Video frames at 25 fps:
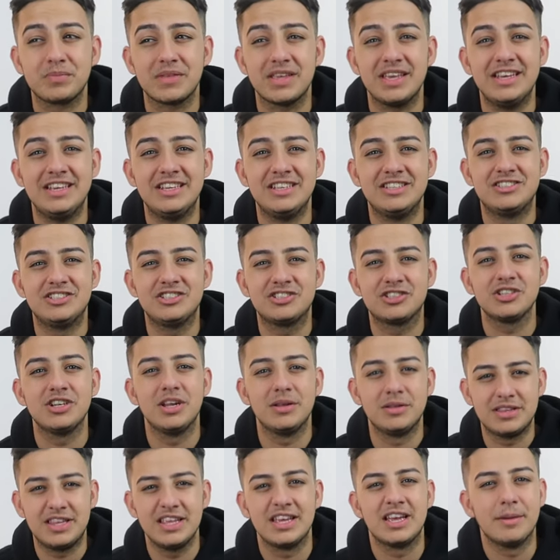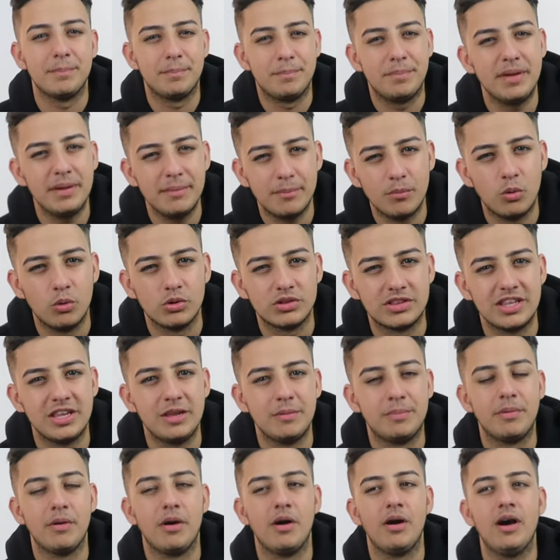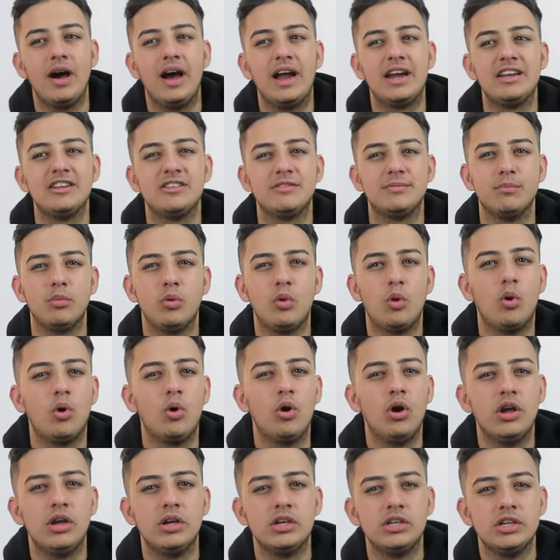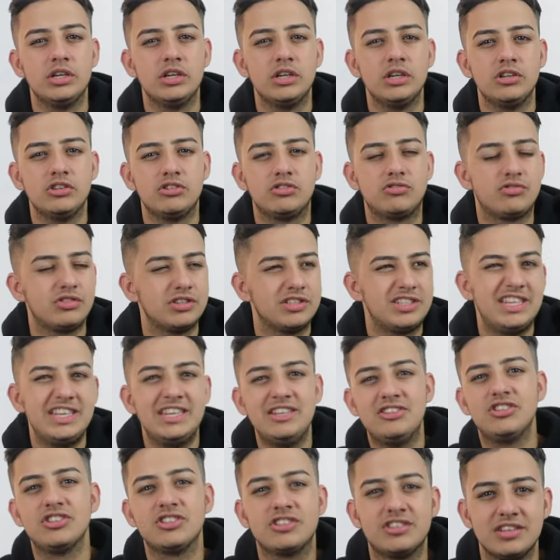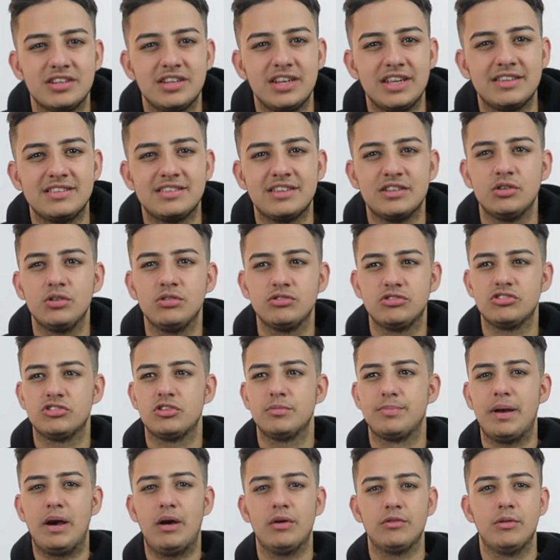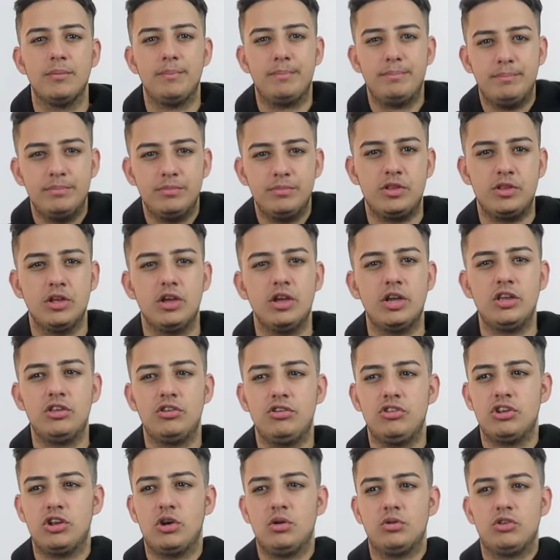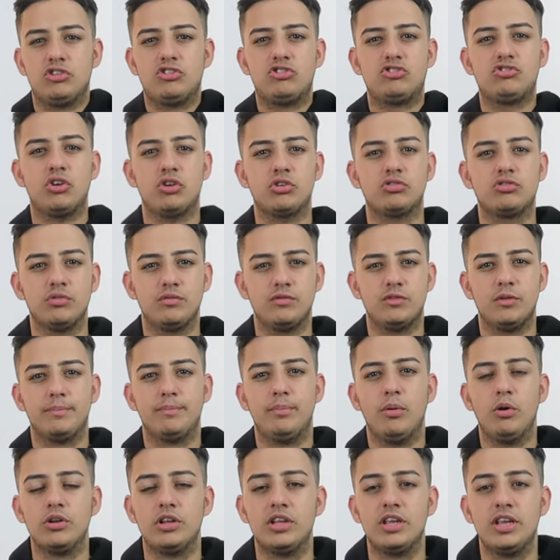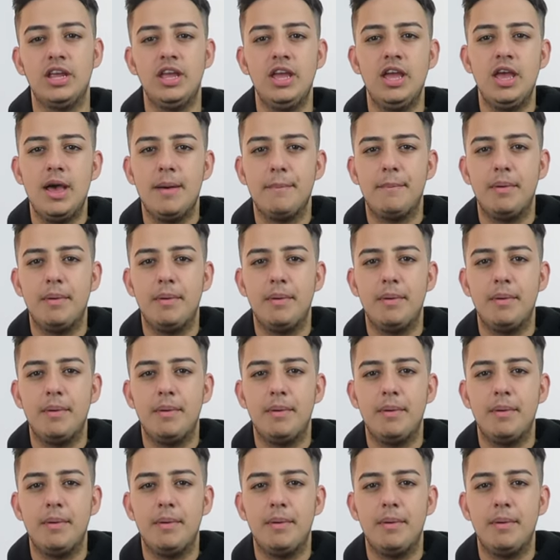he's just going to dig a bit more deeper, and he's more strategic to this, and not just about the structure of the body,